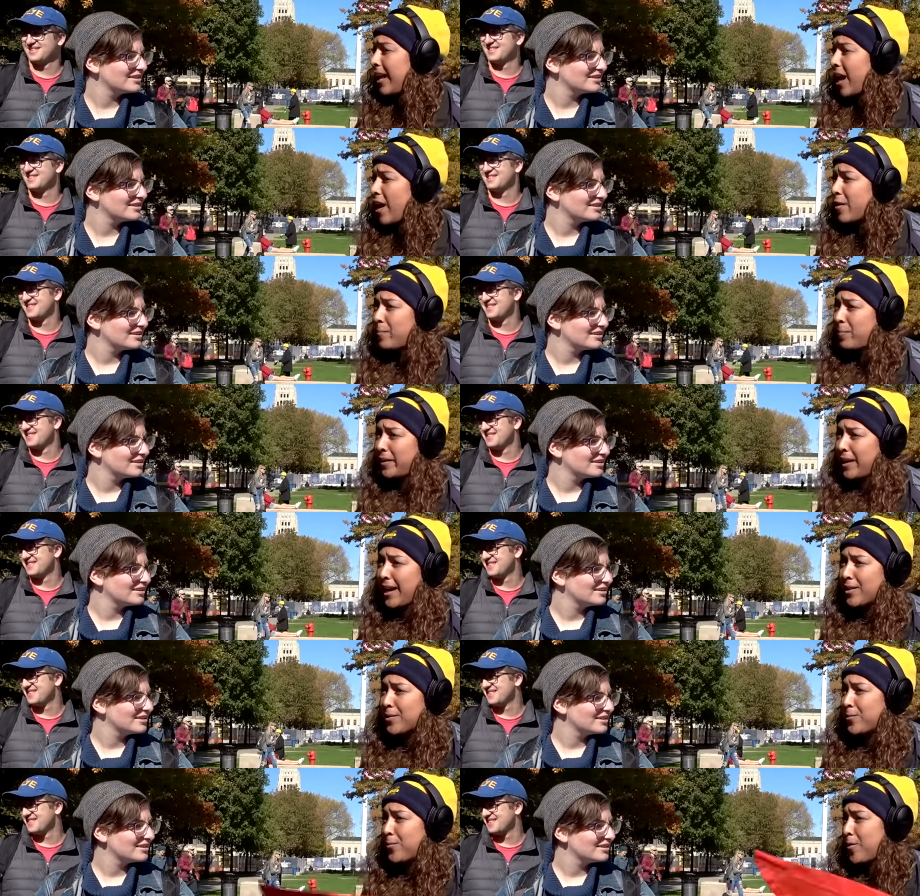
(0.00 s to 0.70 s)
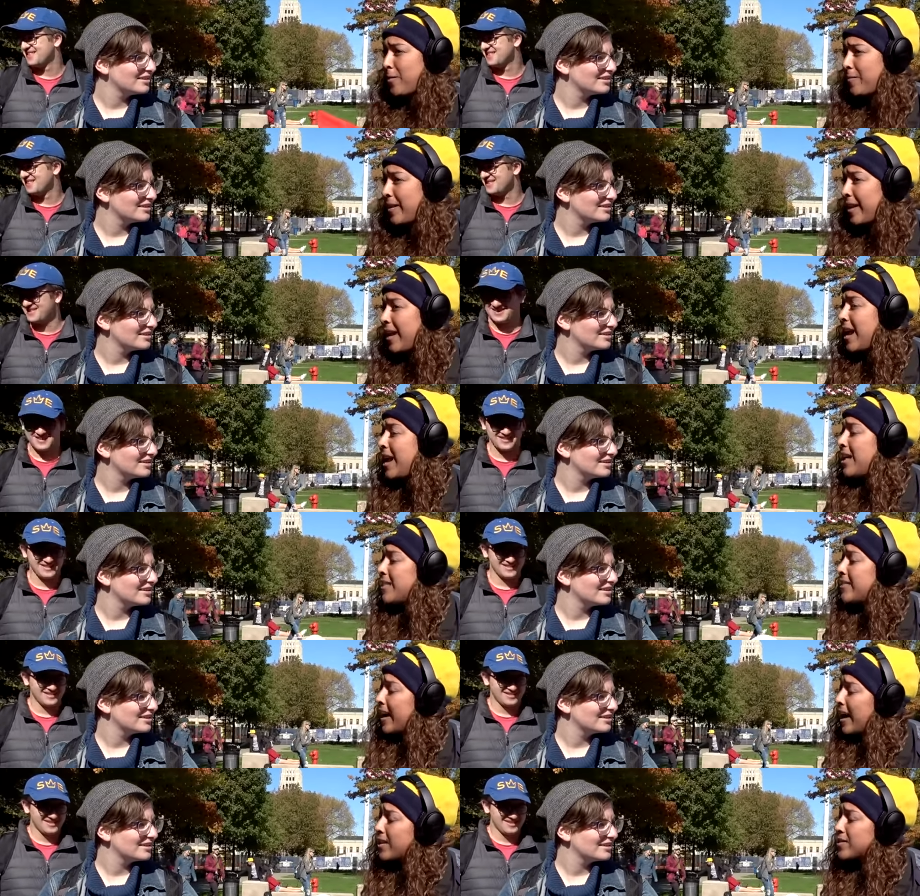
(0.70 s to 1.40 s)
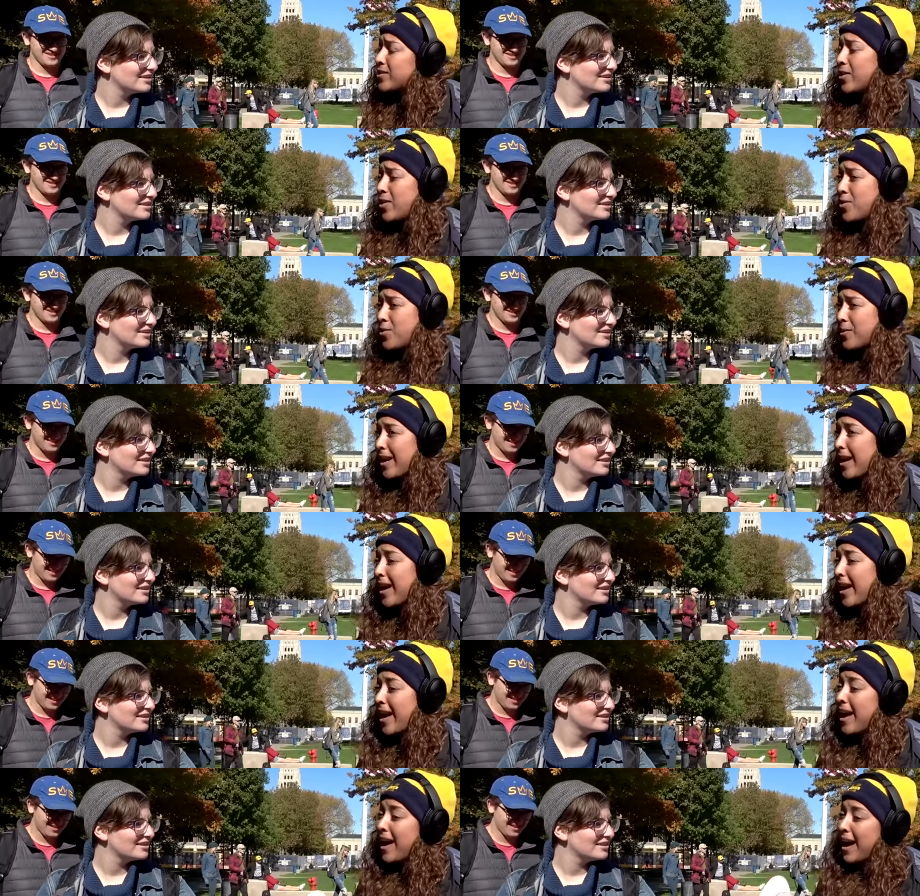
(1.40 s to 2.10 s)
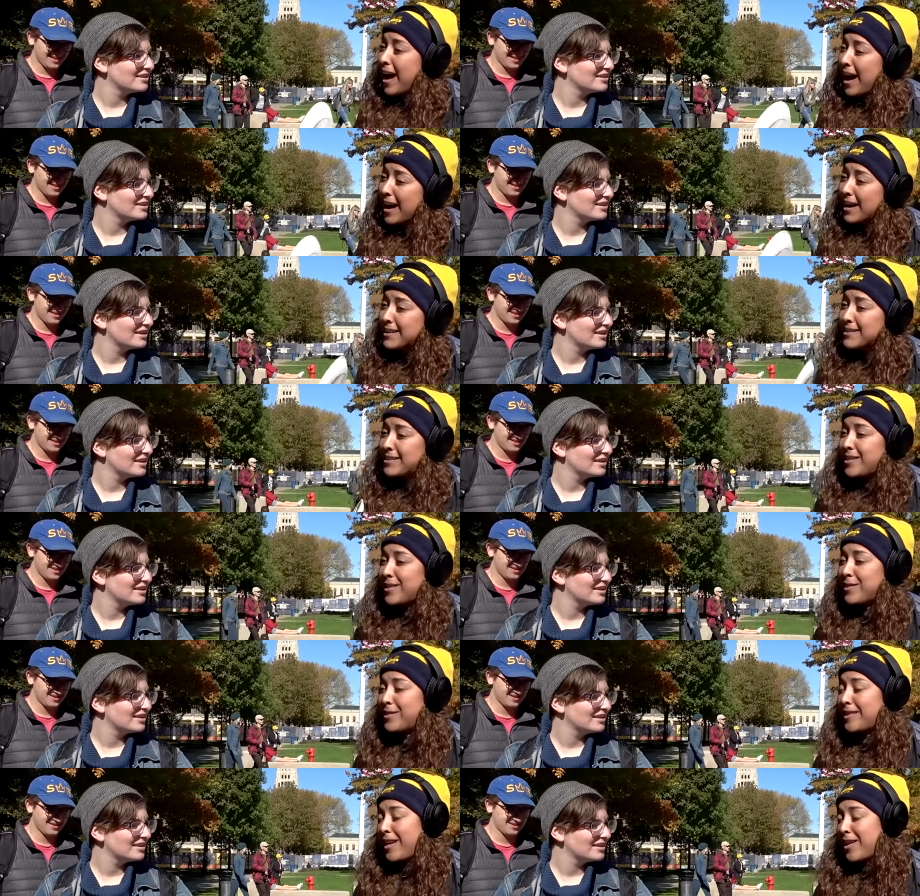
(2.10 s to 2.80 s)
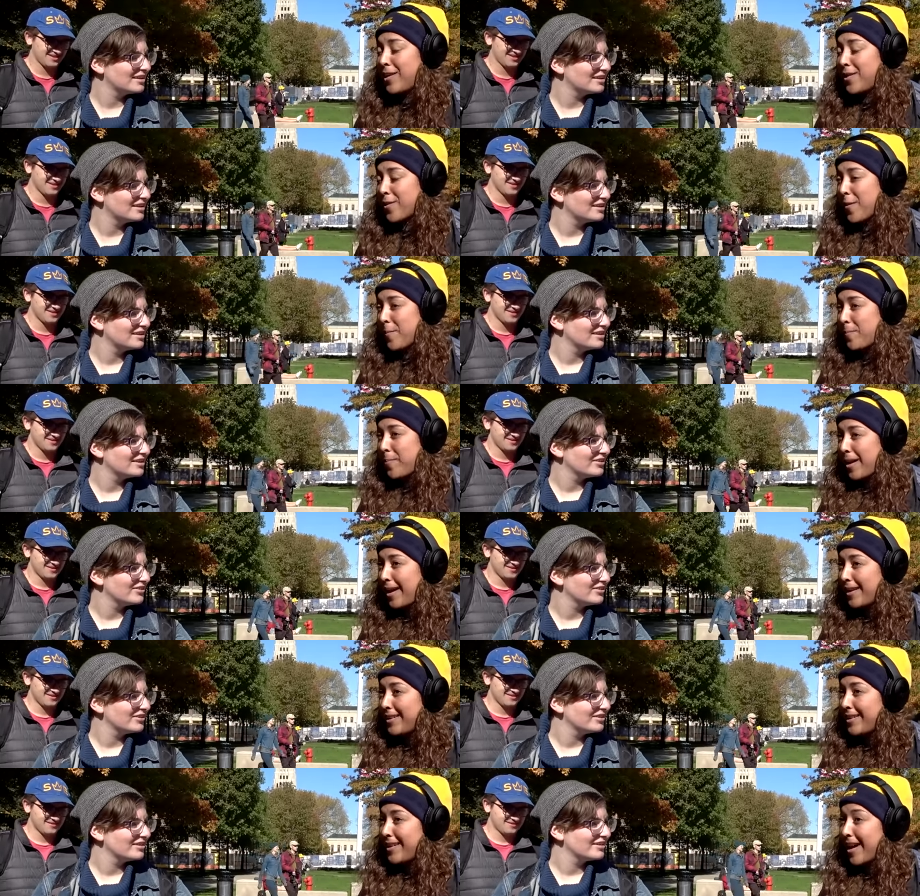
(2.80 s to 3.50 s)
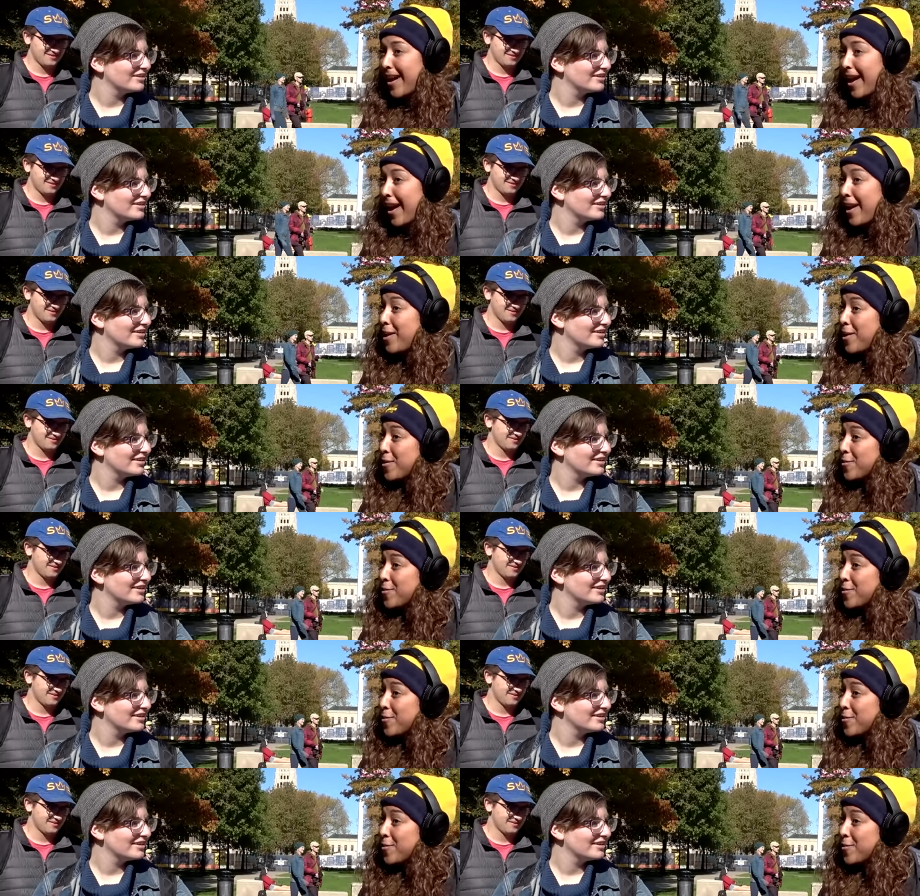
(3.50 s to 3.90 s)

Speaker 1: loud black woman. That's okay. I still think you're a bad guy.